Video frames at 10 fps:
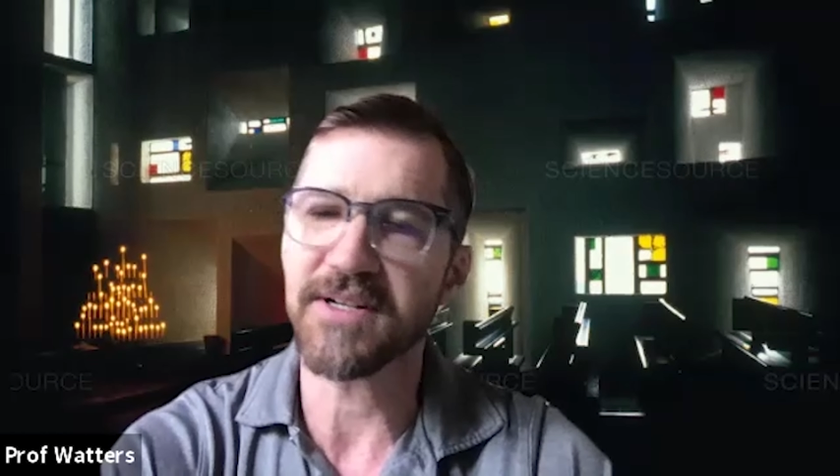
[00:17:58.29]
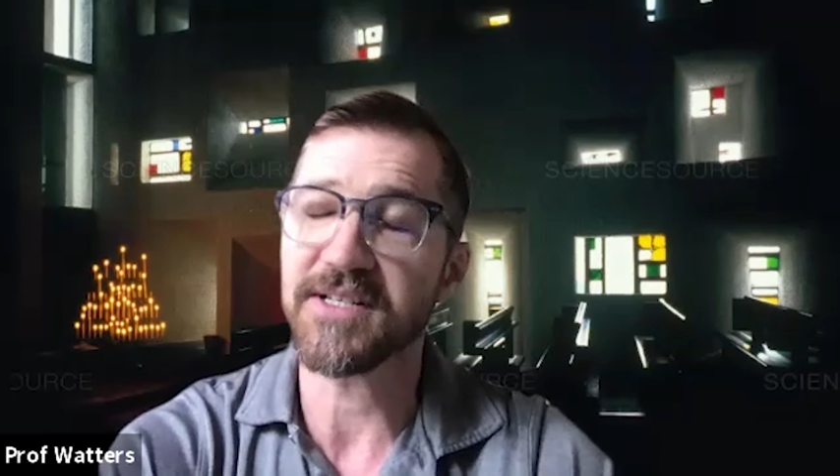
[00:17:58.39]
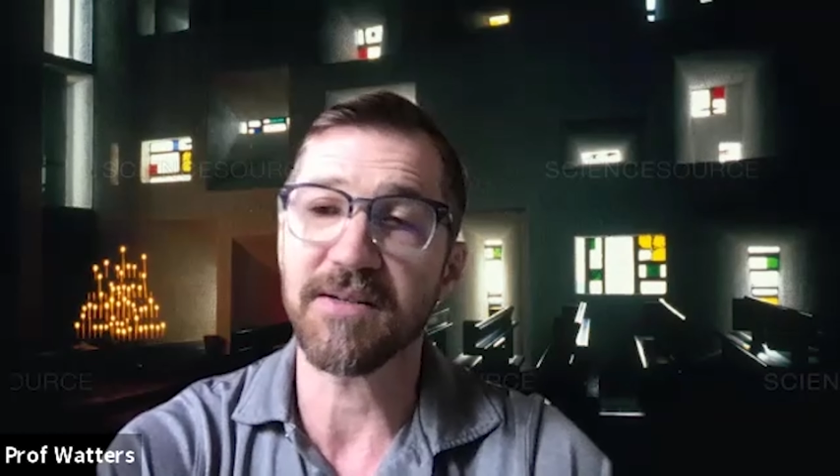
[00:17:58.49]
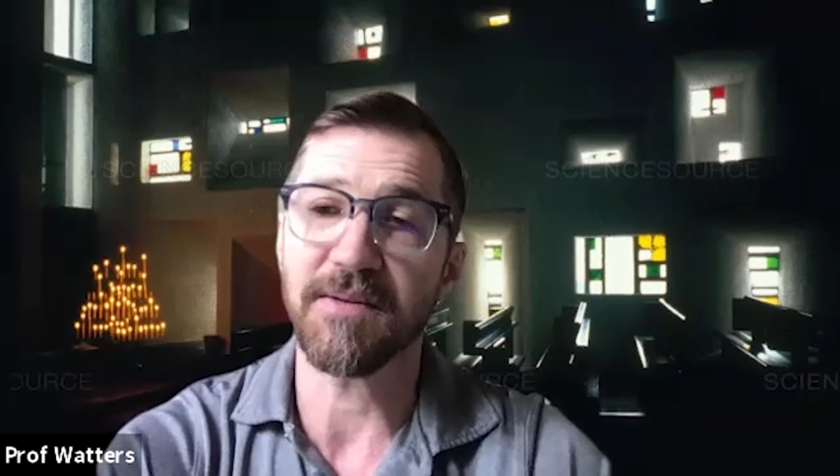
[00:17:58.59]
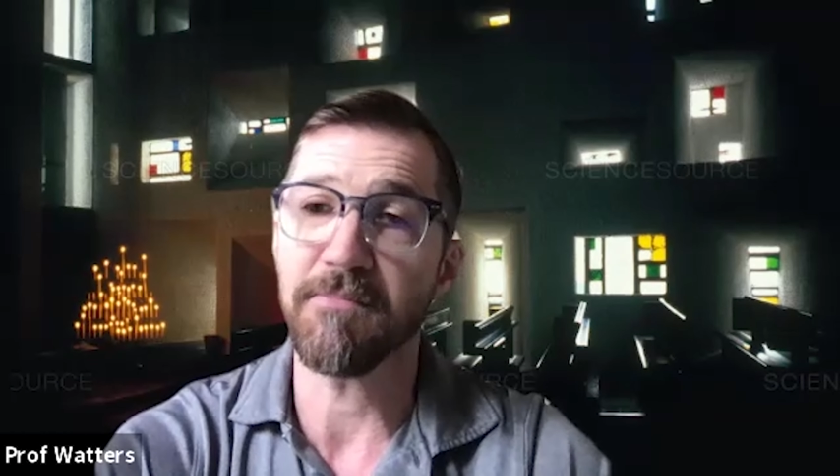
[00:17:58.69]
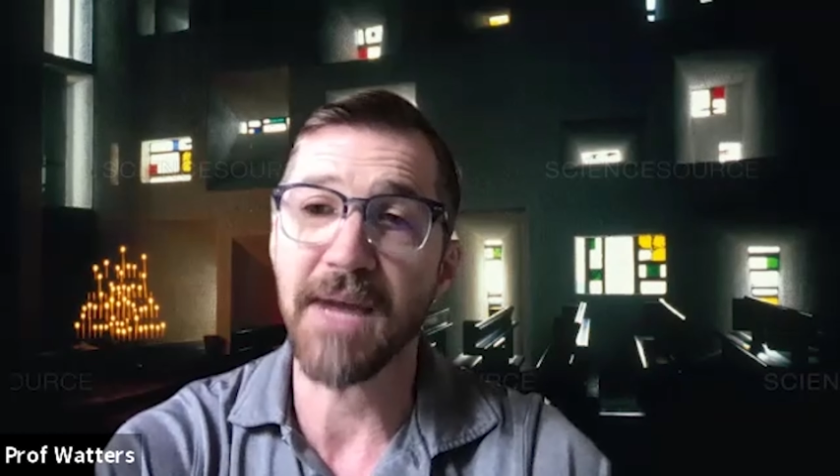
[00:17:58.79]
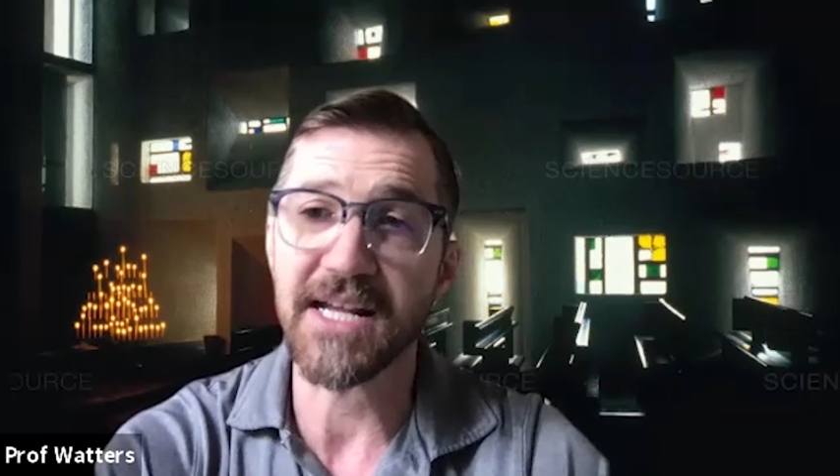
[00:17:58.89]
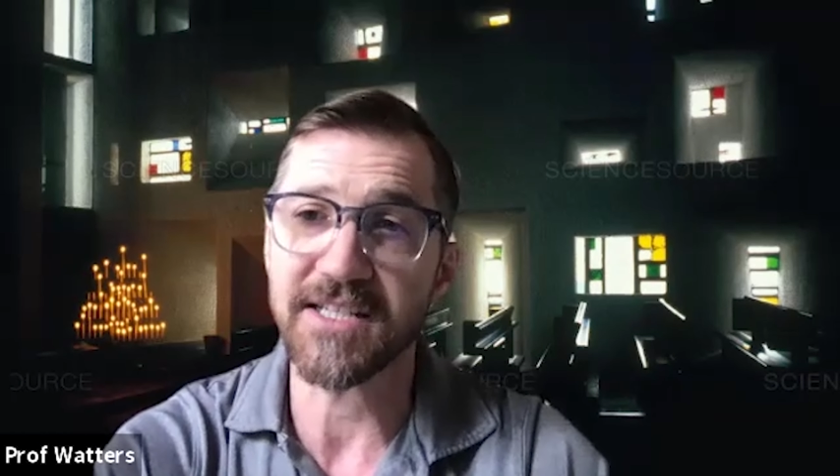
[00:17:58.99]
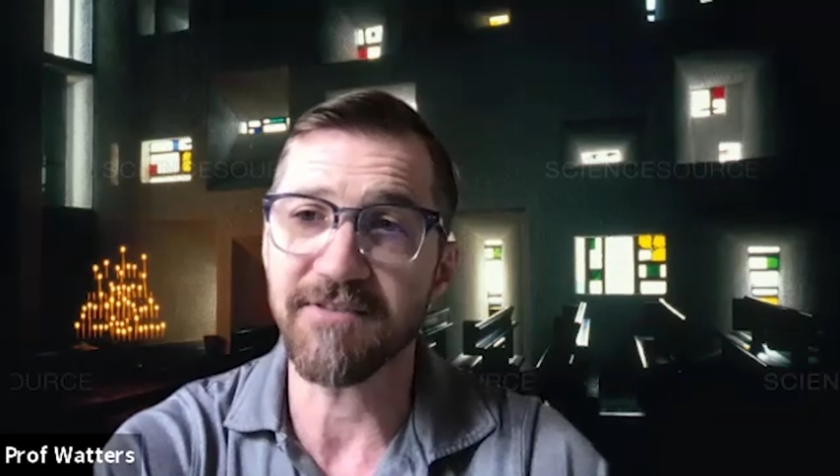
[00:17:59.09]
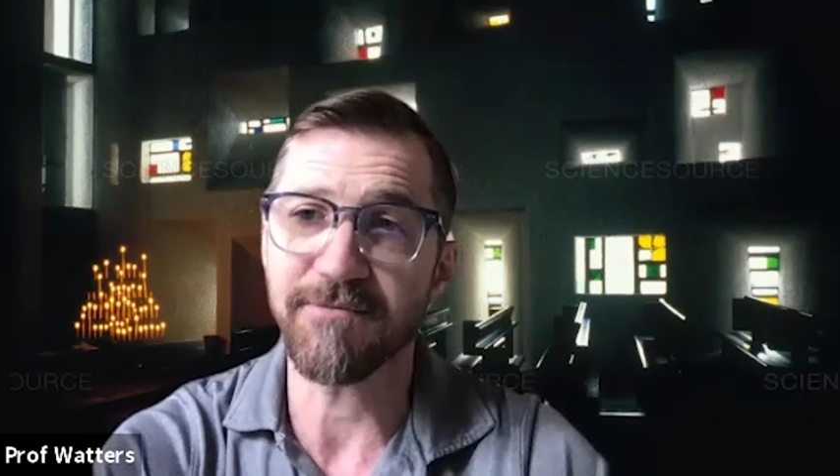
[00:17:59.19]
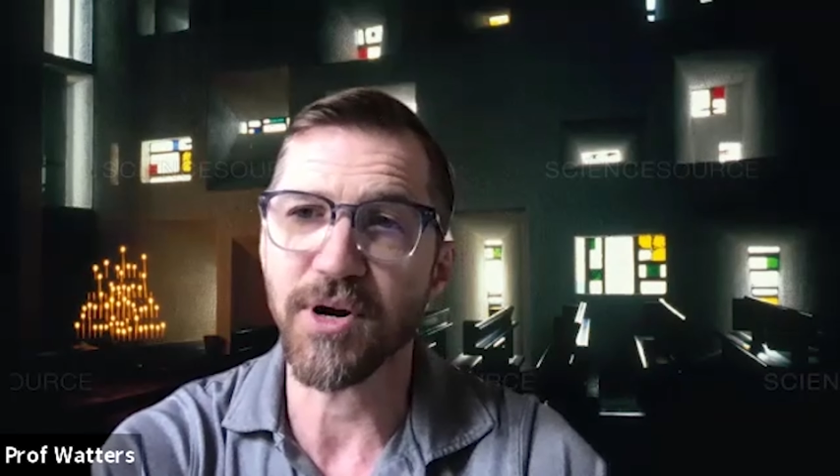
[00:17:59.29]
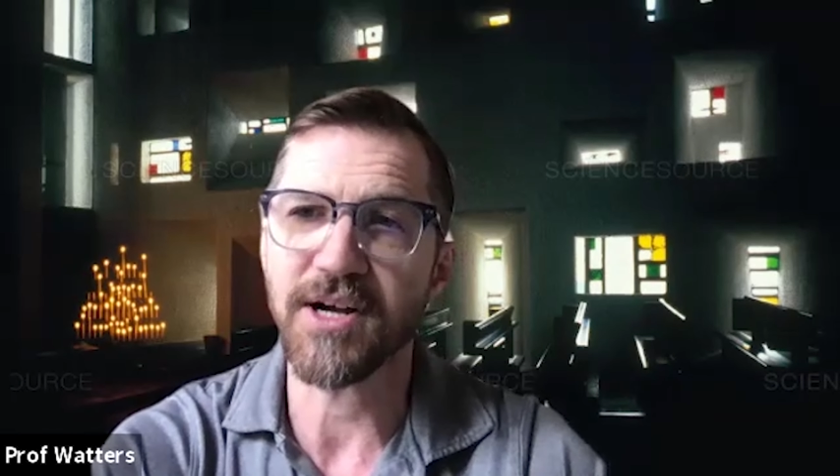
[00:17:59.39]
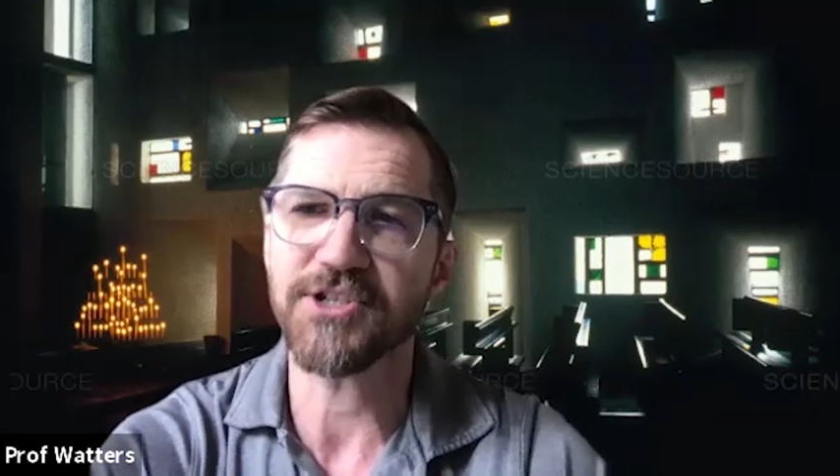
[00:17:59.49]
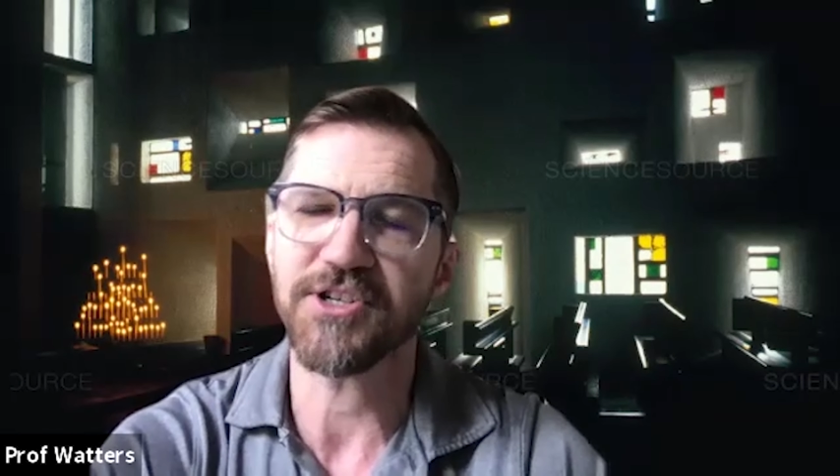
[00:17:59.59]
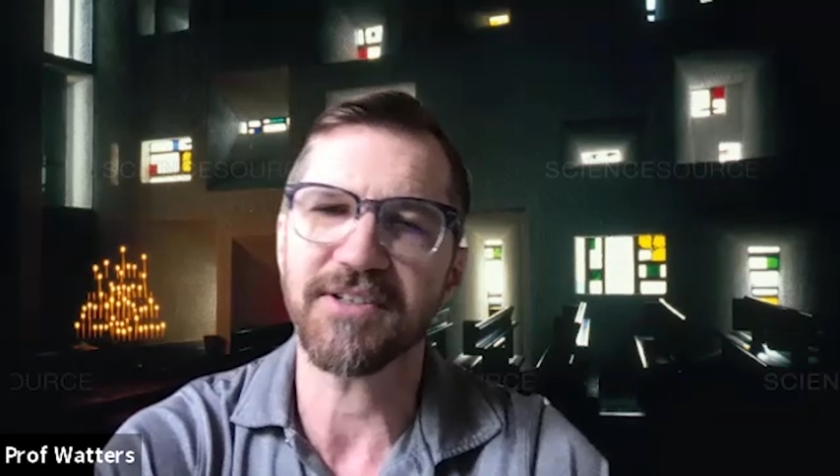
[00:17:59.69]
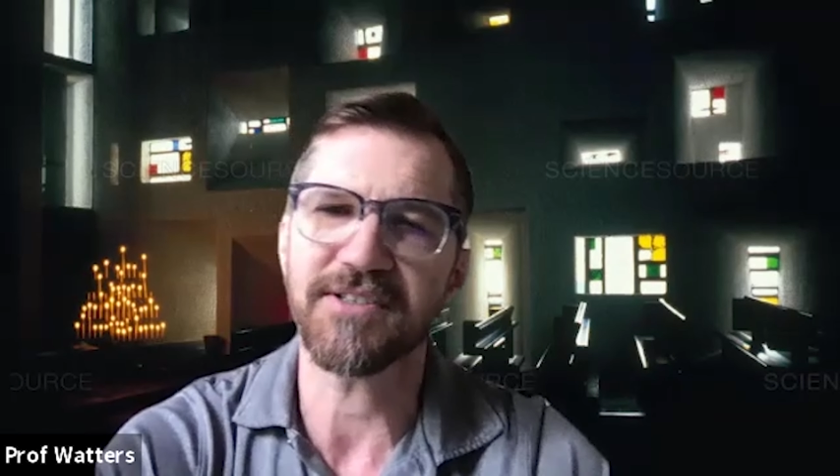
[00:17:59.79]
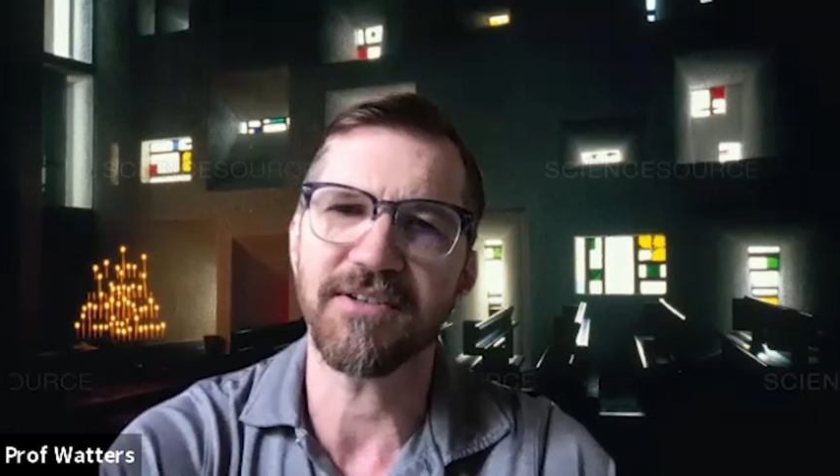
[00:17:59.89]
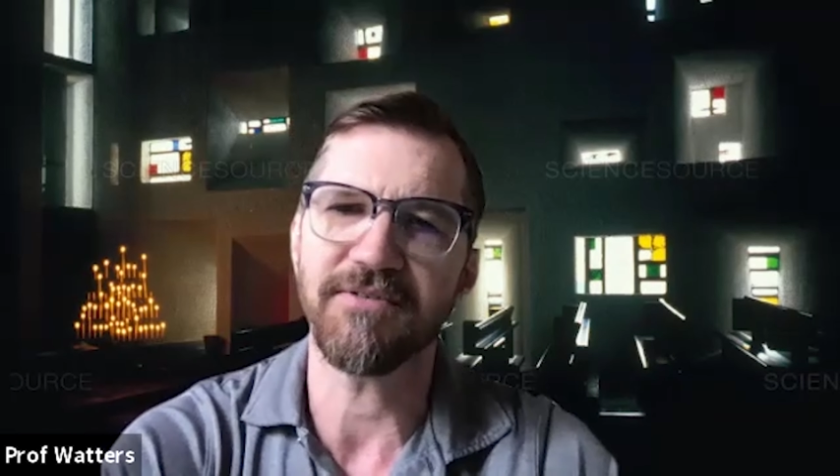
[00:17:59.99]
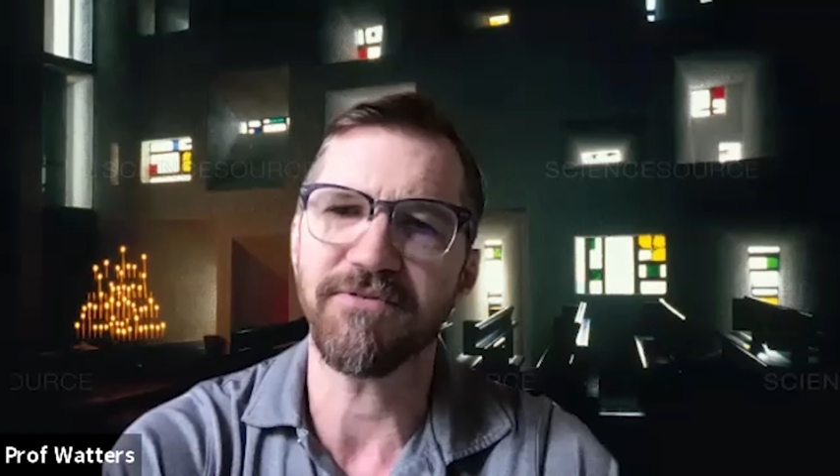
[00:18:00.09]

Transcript: It's a massive project, a